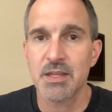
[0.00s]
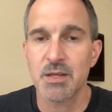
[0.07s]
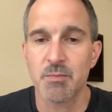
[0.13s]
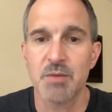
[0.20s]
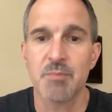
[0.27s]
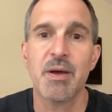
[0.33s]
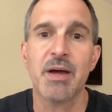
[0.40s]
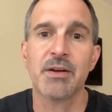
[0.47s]
they be
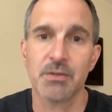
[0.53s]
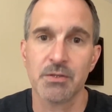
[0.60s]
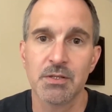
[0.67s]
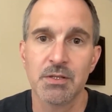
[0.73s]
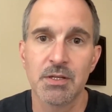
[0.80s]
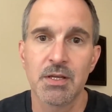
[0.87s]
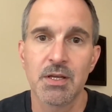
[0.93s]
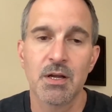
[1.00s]
better?
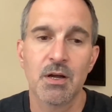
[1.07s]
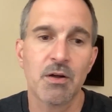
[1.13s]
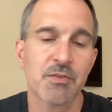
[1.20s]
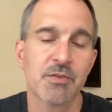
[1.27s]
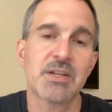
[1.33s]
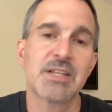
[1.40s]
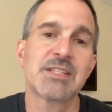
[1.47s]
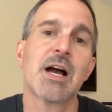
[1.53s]
Are there
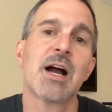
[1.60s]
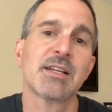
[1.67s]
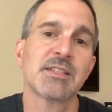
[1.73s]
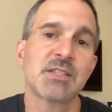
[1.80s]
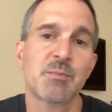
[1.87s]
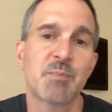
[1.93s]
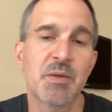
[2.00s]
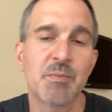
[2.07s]
any
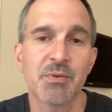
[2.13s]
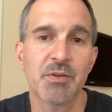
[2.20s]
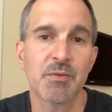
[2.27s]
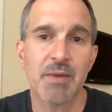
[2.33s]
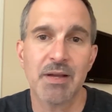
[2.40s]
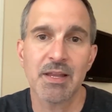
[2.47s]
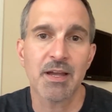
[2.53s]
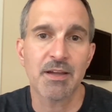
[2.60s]
toxic people in
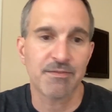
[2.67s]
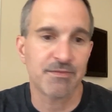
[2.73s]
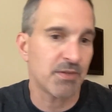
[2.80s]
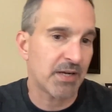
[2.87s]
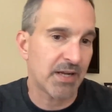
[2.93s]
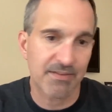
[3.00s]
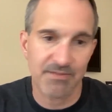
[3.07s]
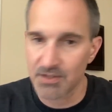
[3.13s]
my life that
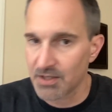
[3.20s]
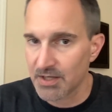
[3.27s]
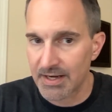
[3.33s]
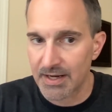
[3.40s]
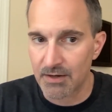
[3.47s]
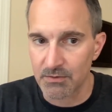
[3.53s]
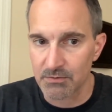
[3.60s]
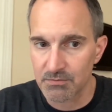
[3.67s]
I have to cut
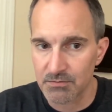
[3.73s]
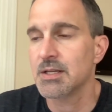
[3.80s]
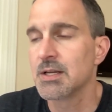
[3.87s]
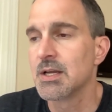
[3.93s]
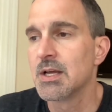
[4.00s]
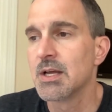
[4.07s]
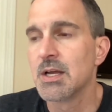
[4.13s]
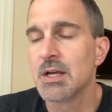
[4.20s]
out?
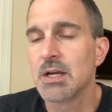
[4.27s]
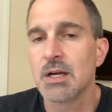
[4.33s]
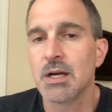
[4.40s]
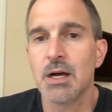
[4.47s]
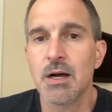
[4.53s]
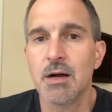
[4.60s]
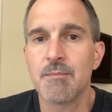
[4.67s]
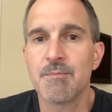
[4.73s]

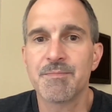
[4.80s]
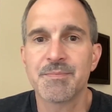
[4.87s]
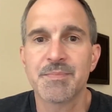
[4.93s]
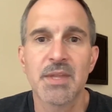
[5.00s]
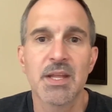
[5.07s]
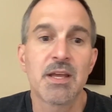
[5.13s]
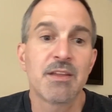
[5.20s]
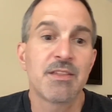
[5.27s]

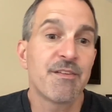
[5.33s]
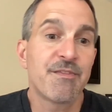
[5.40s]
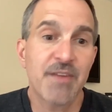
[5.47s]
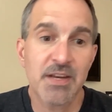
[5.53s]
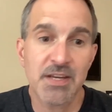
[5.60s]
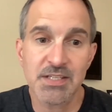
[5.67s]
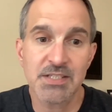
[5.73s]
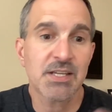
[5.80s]
The
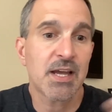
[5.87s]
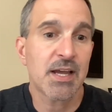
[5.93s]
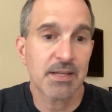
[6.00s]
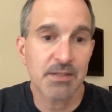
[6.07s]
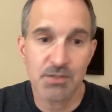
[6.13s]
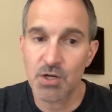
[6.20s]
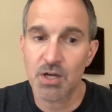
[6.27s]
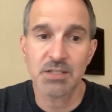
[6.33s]
fitness
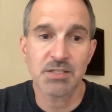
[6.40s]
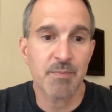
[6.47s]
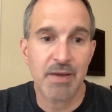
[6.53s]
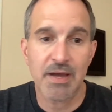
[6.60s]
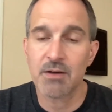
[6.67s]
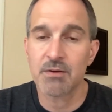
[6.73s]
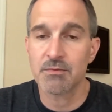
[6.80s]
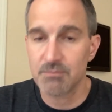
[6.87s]
side talked
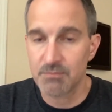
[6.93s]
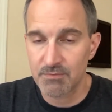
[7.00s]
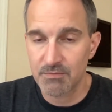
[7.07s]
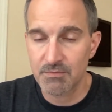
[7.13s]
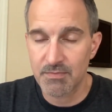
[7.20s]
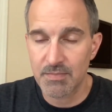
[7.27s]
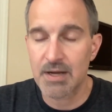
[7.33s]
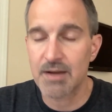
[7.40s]
about,
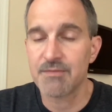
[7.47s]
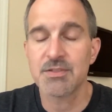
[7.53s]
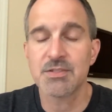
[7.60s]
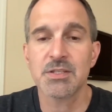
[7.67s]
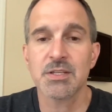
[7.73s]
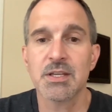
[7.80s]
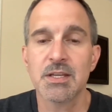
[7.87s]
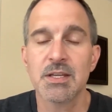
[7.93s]

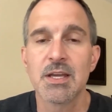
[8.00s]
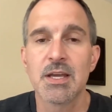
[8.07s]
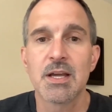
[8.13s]
obviously,